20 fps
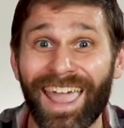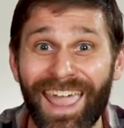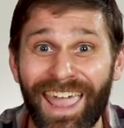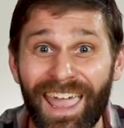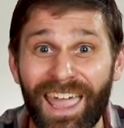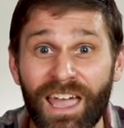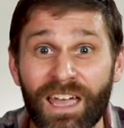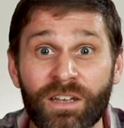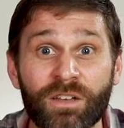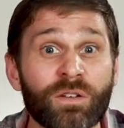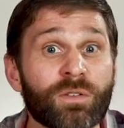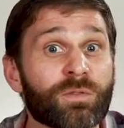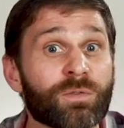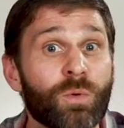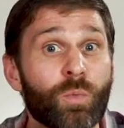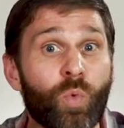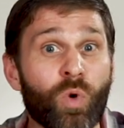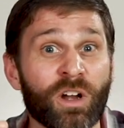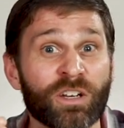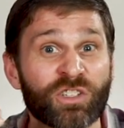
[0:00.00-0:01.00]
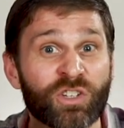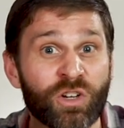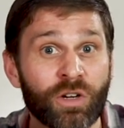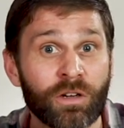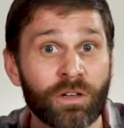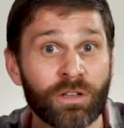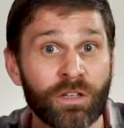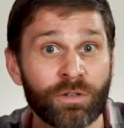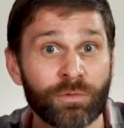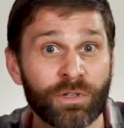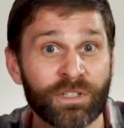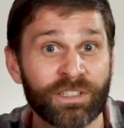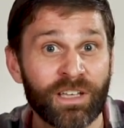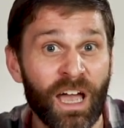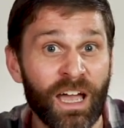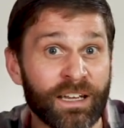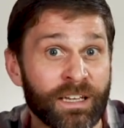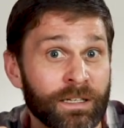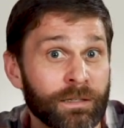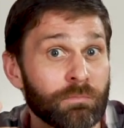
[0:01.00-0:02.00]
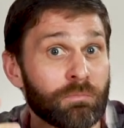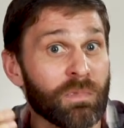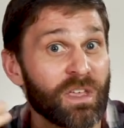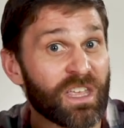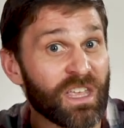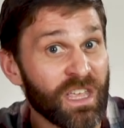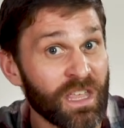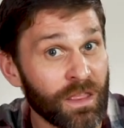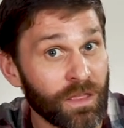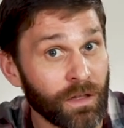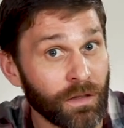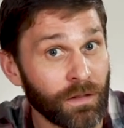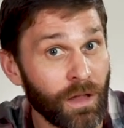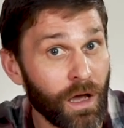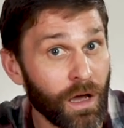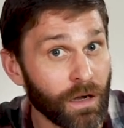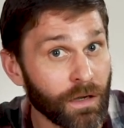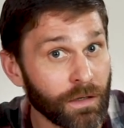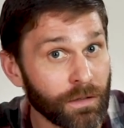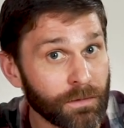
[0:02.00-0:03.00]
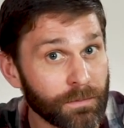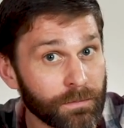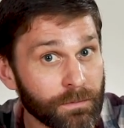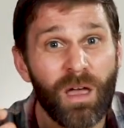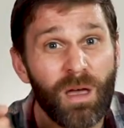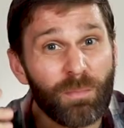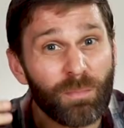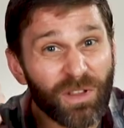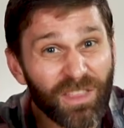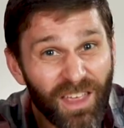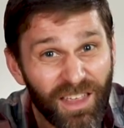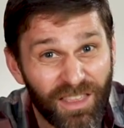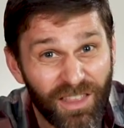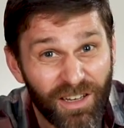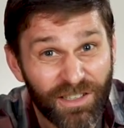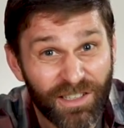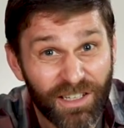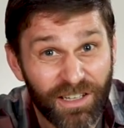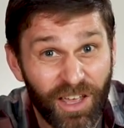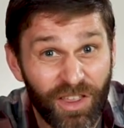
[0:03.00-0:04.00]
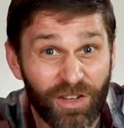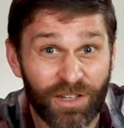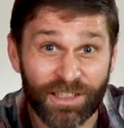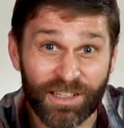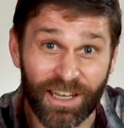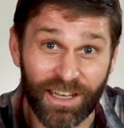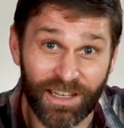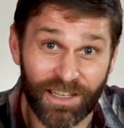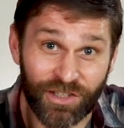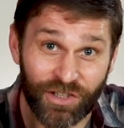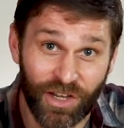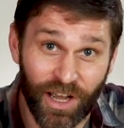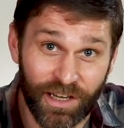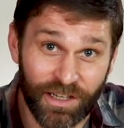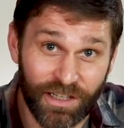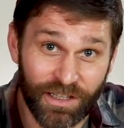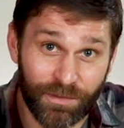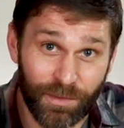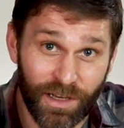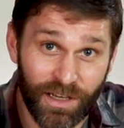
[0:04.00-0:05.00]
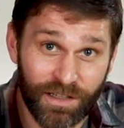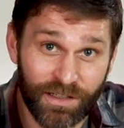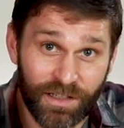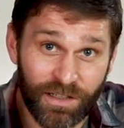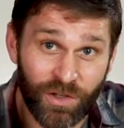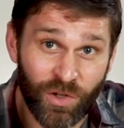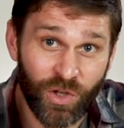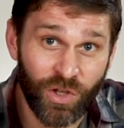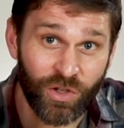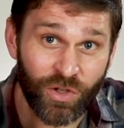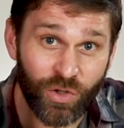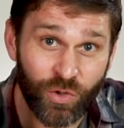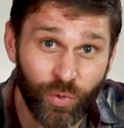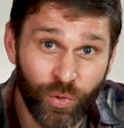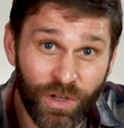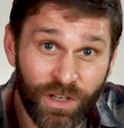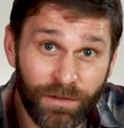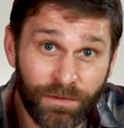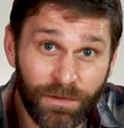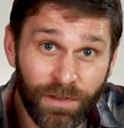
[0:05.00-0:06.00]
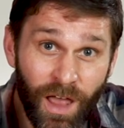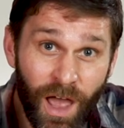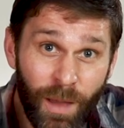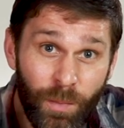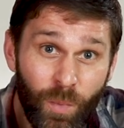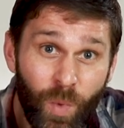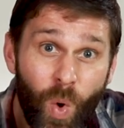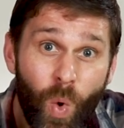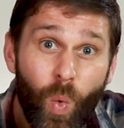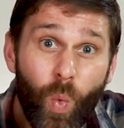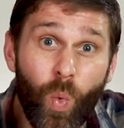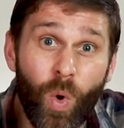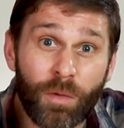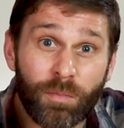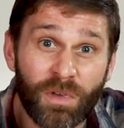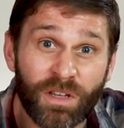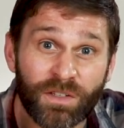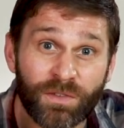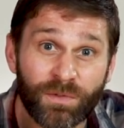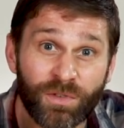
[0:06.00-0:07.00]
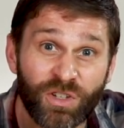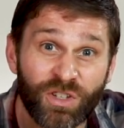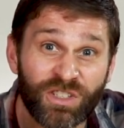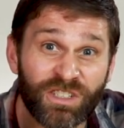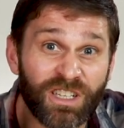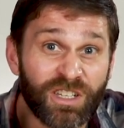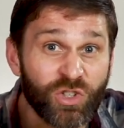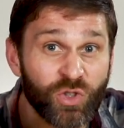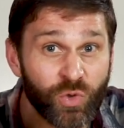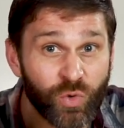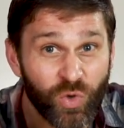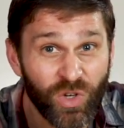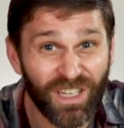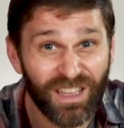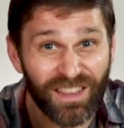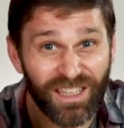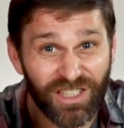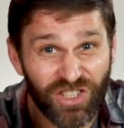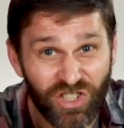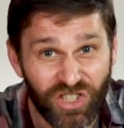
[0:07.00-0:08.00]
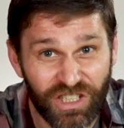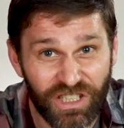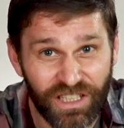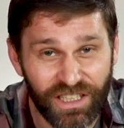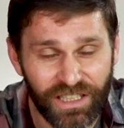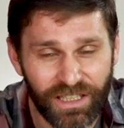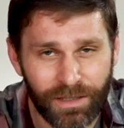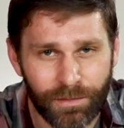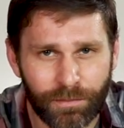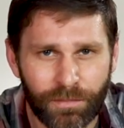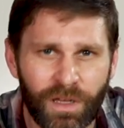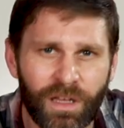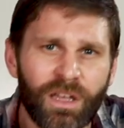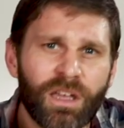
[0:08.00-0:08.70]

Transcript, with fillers: and from where it's currently residing in the lung. But then there's another saying in Chinese medicine to treat phlegm, one must first treat the qi.